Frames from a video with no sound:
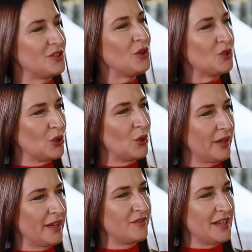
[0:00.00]
You're
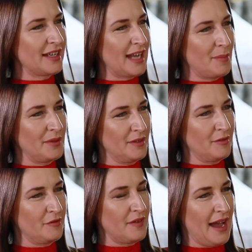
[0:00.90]
touring. You've done a couple
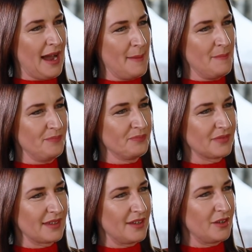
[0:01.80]
of
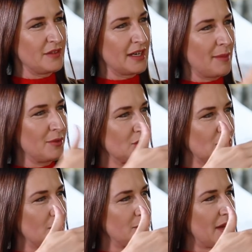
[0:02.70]

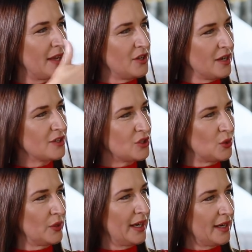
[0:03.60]
shows, but are you going to
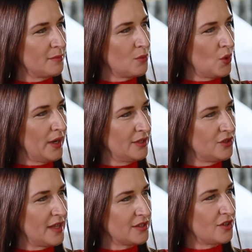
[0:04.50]
tour more in
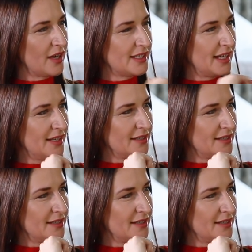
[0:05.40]
2019?